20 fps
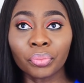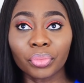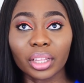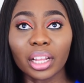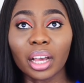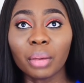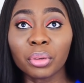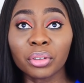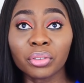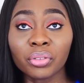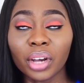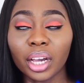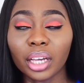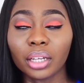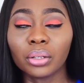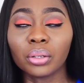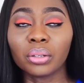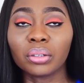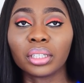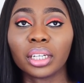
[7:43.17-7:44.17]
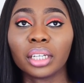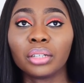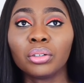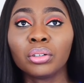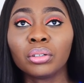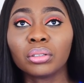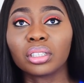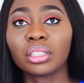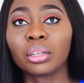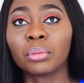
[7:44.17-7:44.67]
Now, before I go on, I
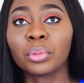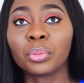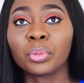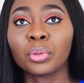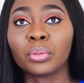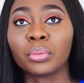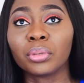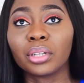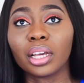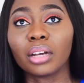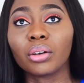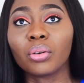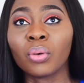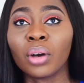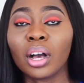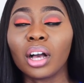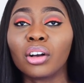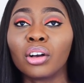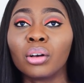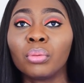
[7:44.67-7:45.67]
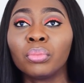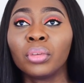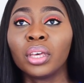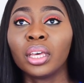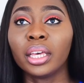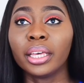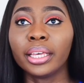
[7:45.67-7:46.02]
know some people will be like, oh, how come